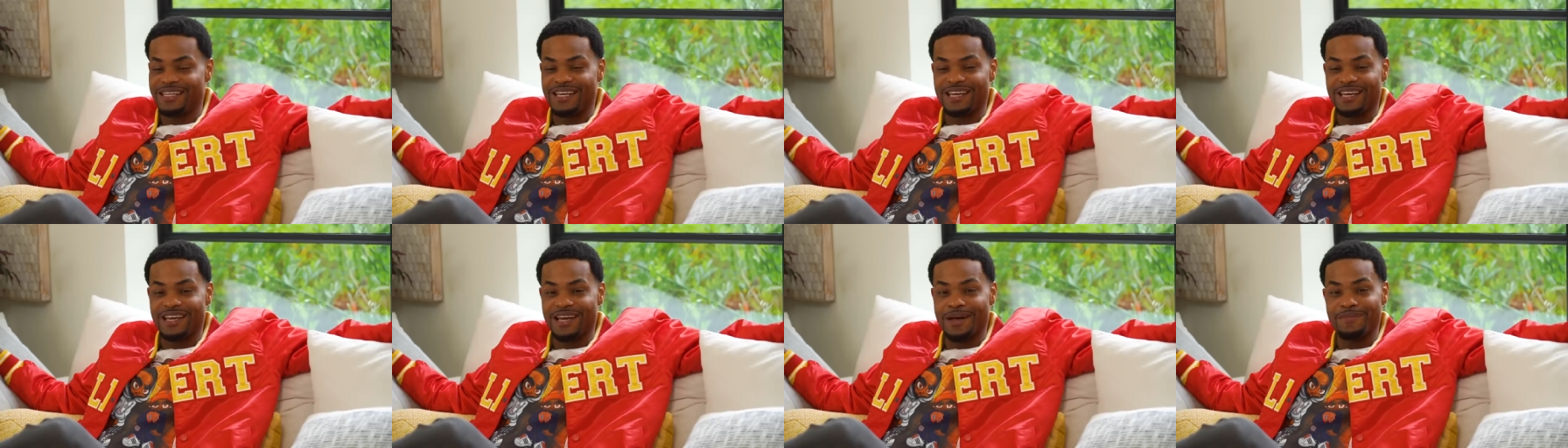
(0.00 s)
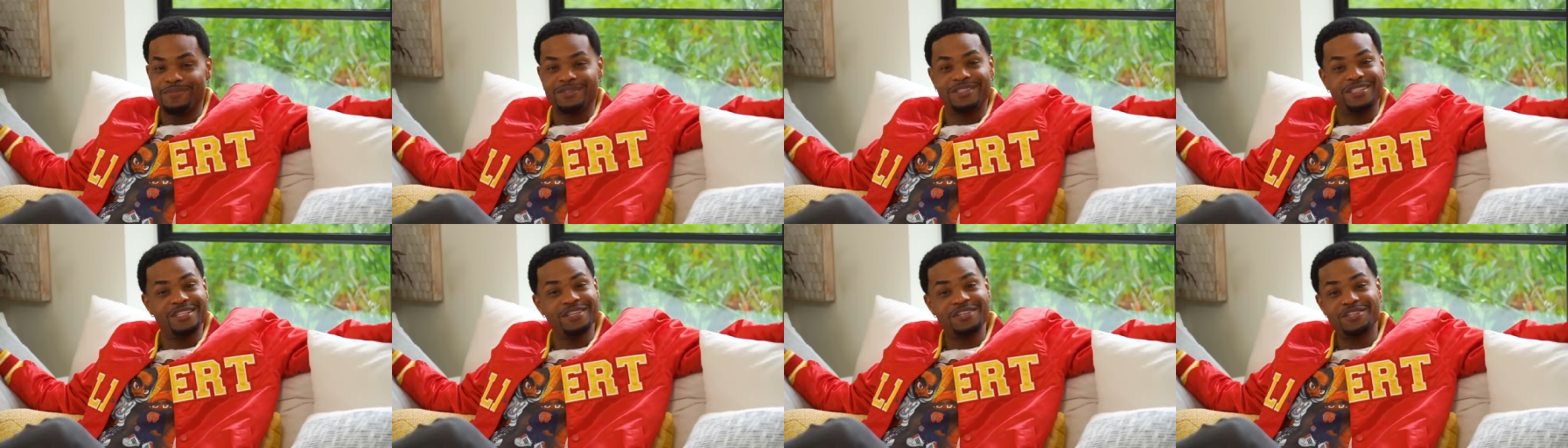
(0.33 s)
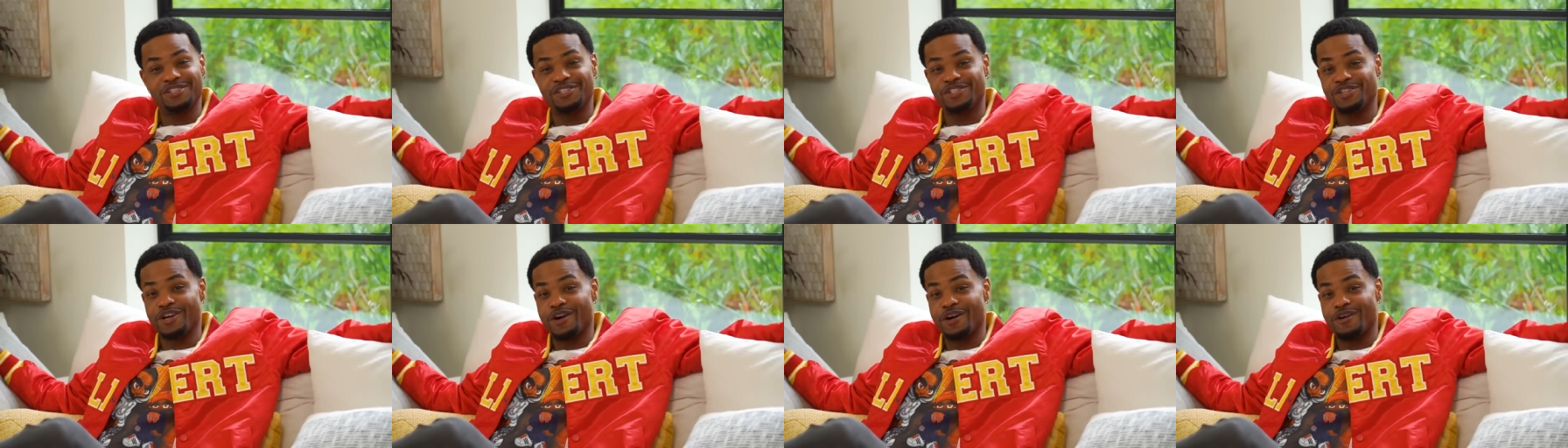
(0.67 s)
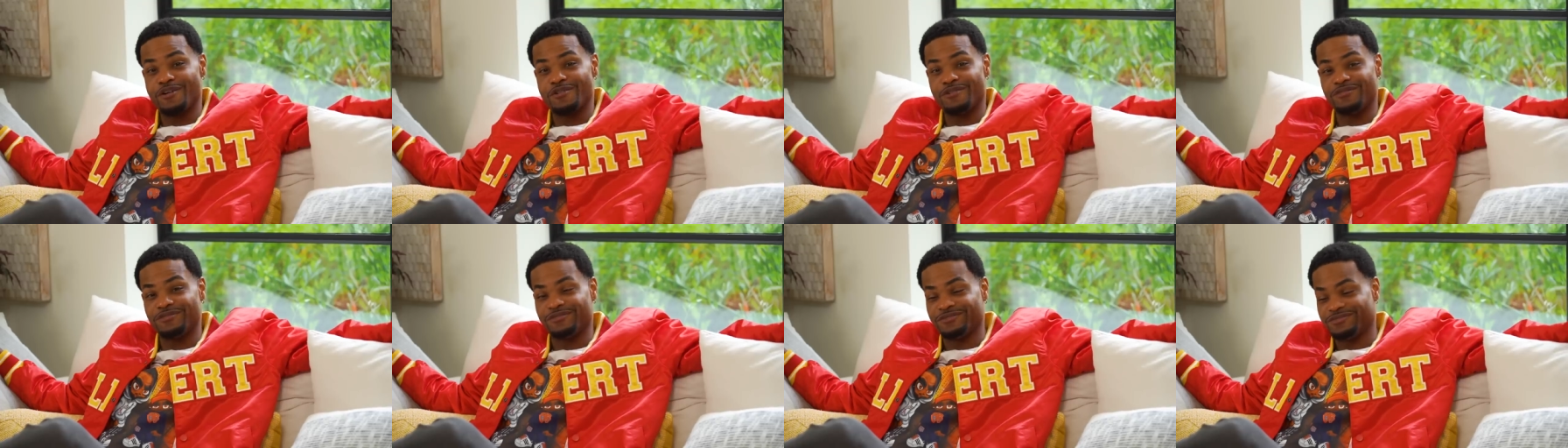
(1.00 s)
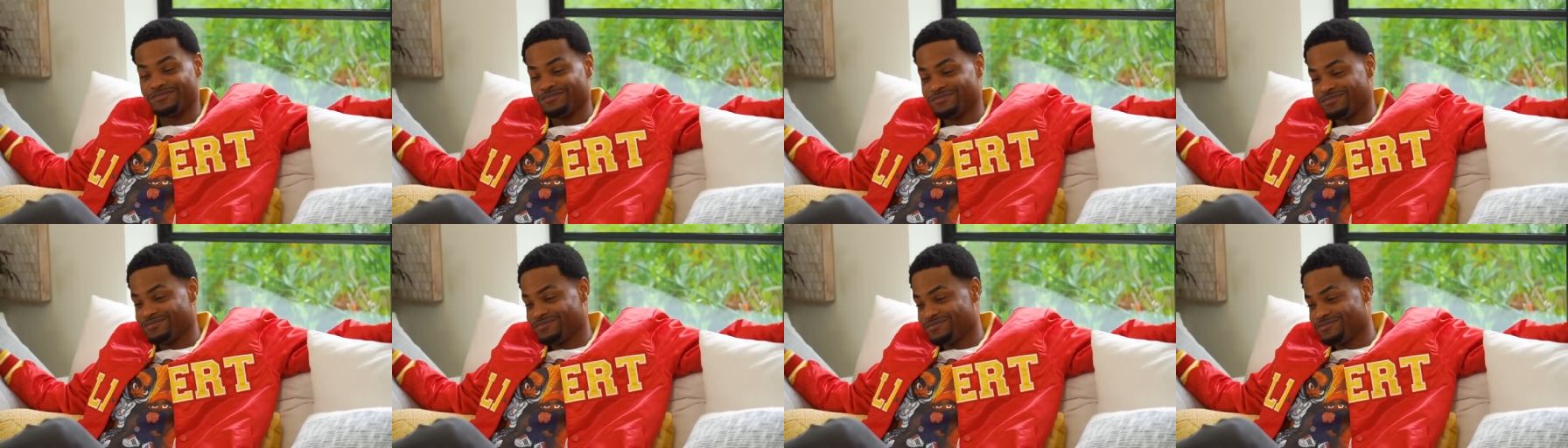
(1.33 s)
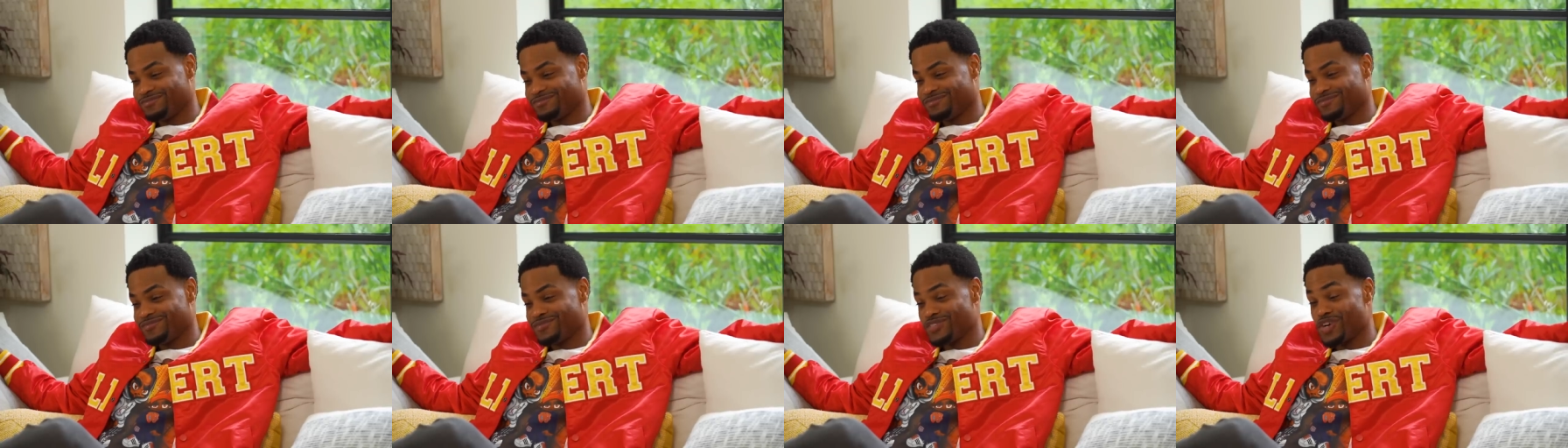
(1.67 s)
it. Come see a show. Yeah.
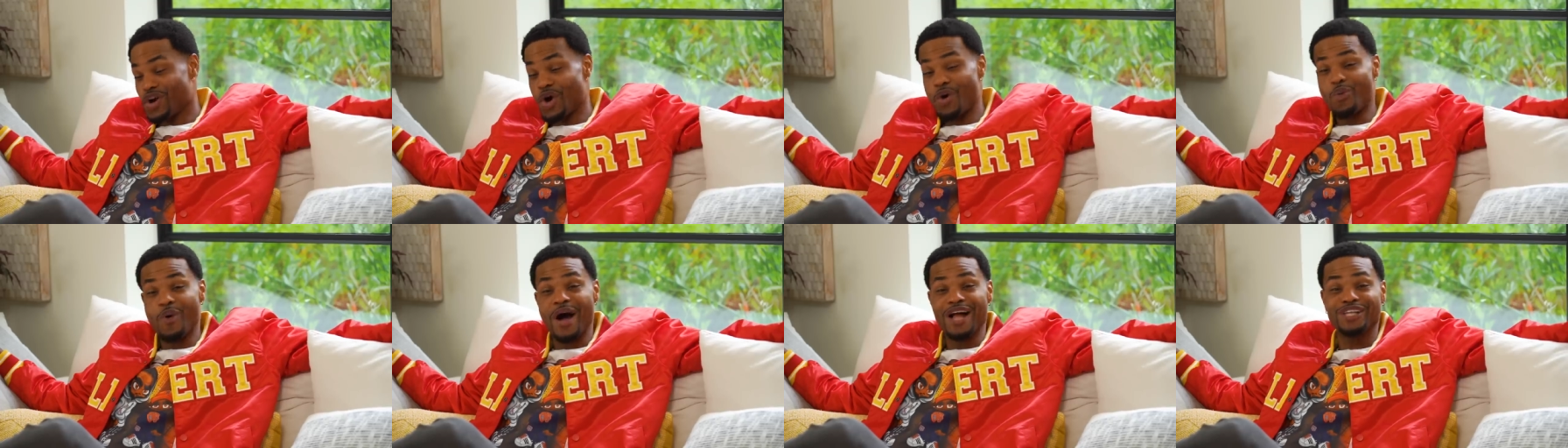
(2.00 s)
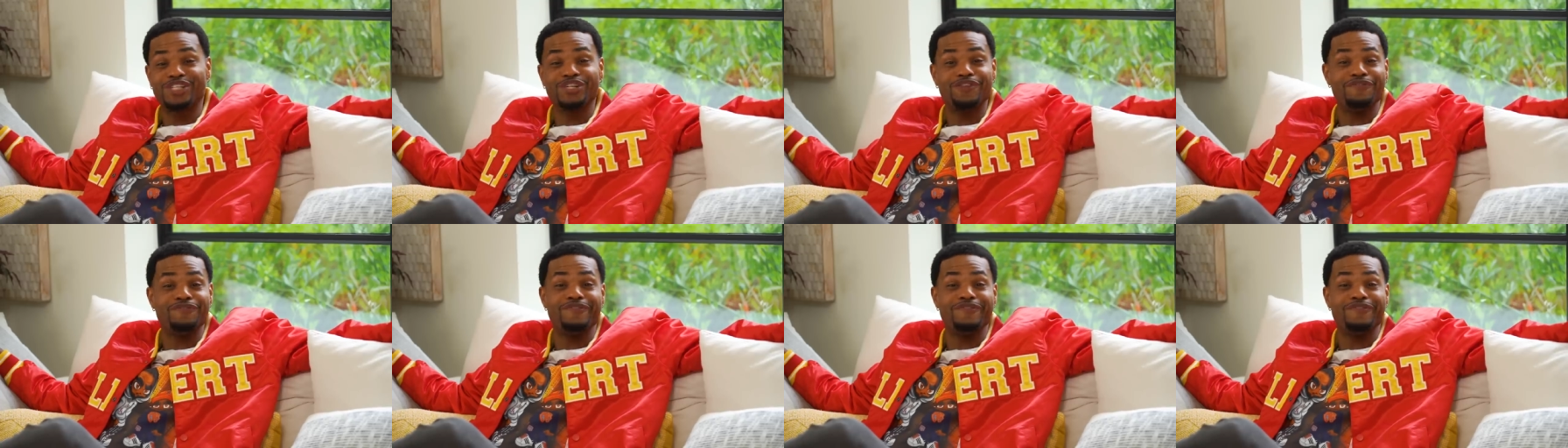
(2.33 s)
Go watch a